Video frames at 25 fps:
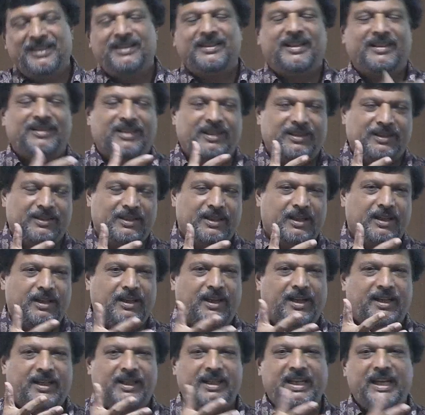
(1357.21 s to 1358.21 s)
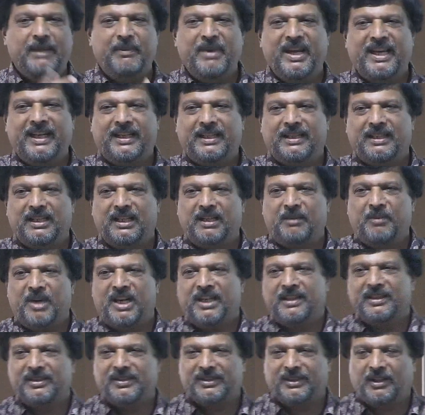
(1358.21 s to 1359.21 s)
There's a debate
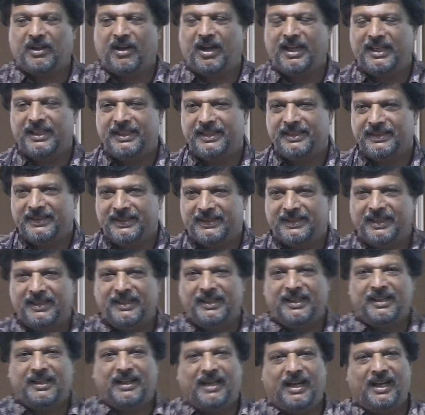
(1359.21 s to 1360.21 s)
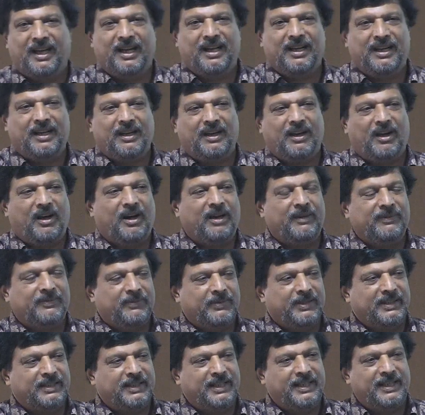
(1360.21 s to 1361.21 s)
among scholars
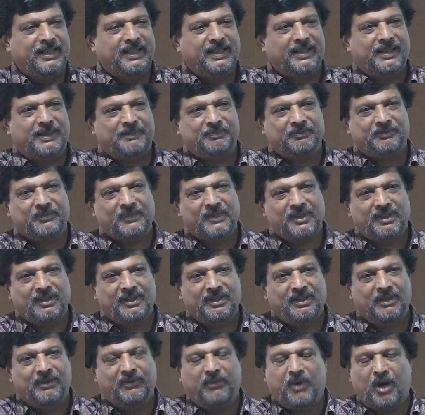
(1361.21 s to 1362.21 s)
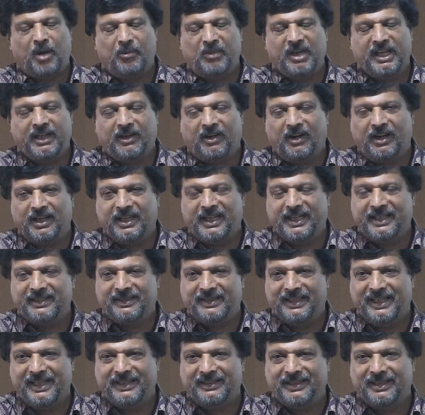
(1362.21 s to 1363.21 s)
of the formerly
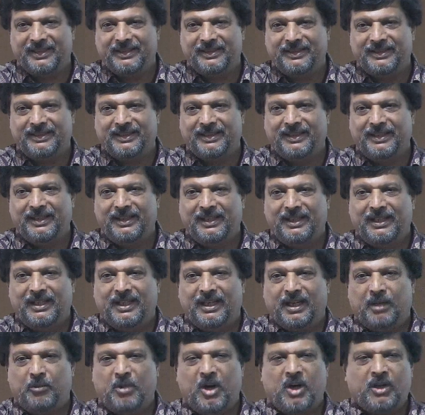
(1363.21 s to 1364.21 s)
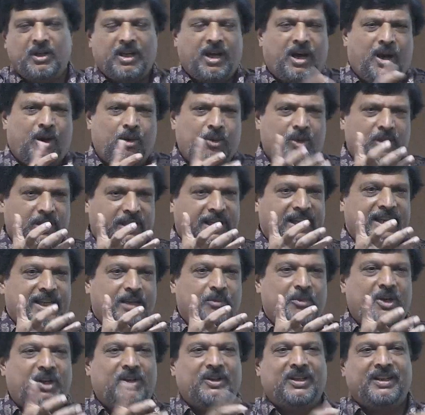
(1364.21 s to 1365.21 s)
colonized nations about how to think
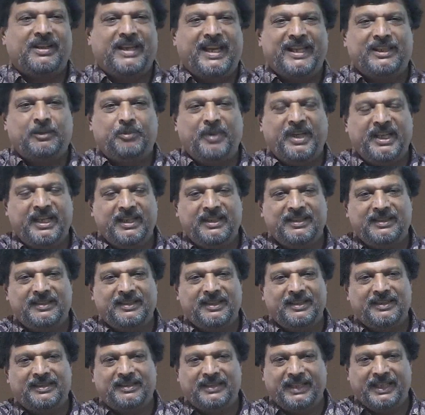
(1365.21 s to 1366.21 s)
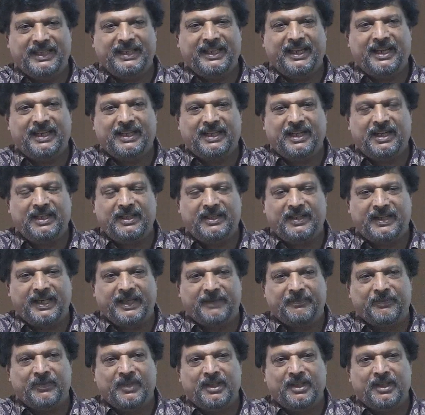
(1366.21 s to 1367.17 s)
about experiences in their country.